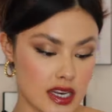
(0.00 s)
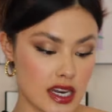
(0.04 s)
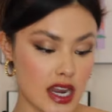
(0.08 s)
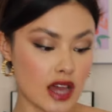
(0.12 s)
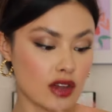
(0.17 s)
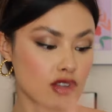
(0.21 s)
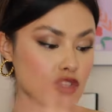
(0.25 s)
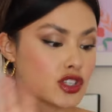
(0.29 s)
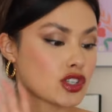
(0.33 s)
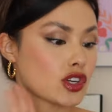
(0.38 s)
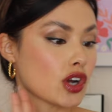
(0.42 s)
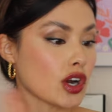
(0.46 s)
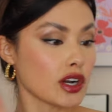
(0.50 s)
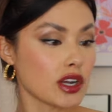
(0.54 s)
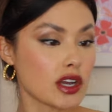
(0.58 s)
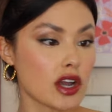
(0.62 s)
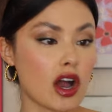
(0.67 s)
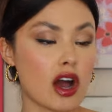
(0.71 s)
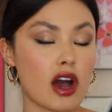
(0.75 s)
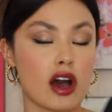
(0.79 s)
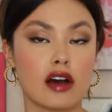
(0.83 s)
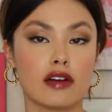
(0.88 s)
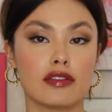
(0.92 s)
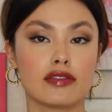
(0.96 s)
Now, starting
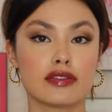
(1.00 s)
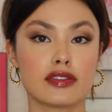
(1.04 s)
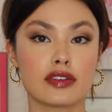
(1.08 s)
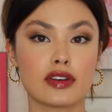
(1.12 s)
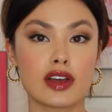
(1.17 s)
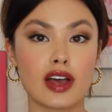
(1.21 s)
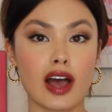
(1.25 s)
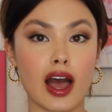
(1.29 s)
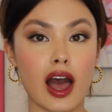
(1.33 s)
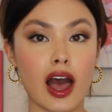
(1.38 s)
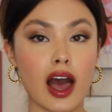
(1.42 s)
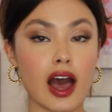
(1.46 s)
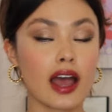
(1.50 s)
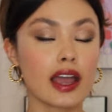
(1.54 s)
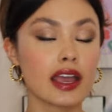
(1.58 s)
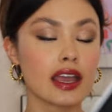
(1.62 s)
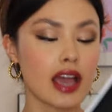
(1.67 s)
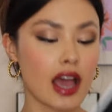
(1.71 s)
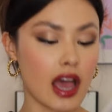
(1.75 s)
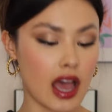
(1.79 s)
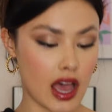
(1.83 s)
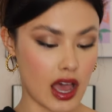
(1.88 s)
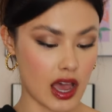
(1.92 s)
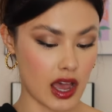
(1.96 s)
off, I
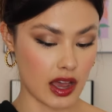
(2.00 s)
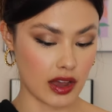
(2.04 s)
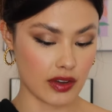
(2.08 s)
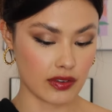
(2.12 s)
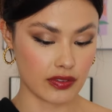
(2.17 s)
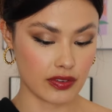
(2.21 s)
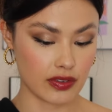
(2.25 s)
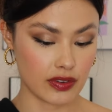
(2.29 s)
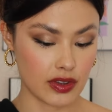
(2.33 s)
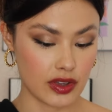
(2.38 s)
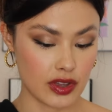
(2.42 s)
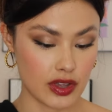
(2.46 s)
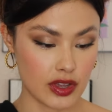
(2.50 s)
have